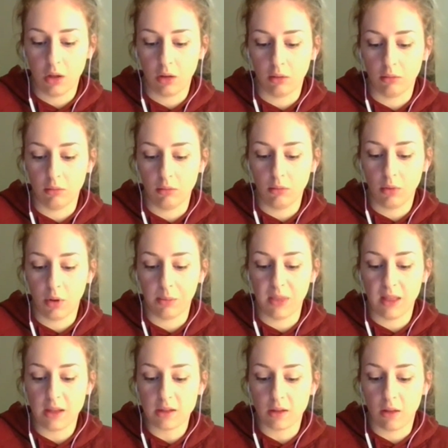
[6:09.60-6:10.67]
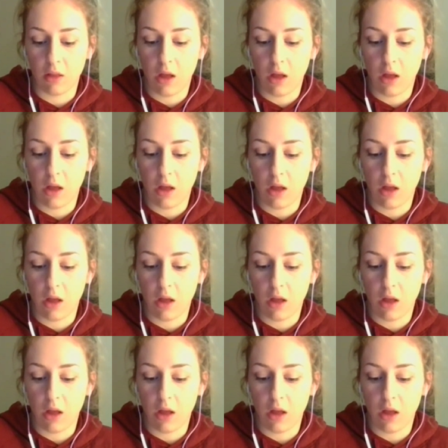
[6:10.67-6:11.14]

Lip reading: And I mean, that's a lot,